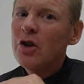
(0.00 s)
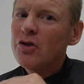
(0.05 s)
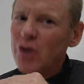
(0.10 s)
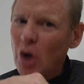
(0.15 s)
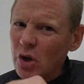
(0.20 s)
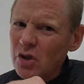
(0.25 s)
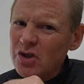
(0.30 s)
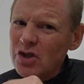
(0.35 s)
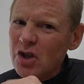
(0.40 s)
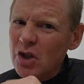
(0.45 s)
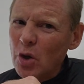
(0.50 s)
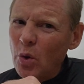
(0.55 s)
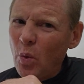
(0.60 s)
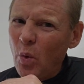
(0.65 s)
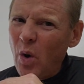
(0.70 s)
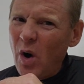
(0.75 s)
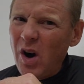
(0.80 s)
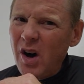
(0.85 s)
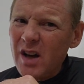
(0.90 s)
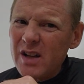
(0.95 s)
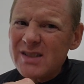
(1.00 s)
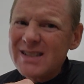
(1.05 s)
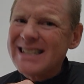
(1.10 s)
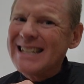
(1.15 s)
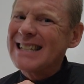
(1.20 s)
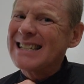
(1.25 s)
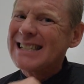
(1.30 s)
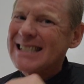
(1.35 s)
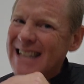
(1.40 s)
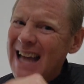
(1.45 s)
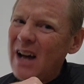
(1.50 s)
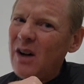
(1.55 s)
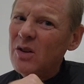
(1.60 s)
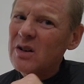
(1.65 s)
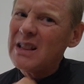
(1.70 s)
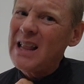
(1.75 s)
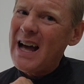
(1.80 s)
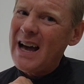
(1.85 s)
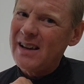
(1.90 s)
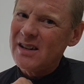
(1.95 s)
Those are the ones that sell
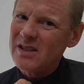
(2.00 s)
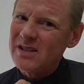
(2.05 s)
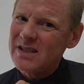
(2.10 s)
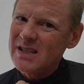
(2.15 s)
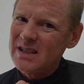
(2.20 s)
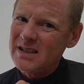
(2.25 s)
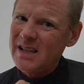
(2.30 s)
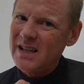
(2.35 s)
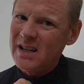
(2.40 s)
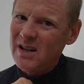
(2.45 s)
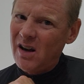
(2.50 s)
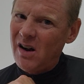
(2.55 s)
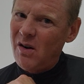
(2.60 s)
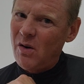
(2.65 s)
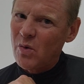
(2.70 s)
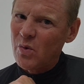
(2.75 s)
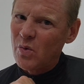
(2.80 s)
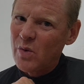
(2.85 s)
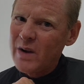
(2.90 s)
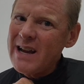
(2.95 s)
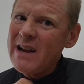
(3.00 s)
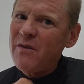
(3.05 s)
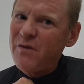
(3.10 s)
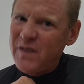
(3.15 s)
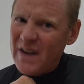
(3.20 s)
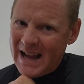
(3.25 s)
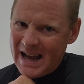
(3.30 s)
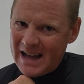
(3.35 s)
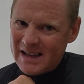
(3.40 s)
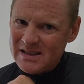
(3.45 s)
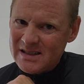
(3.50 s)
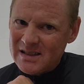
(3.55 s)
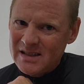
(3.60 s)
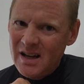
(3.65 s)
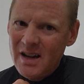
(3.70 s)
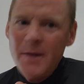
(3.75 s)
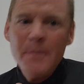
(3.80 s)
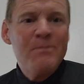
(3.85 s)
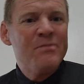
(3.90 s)
gliders that they call reflex.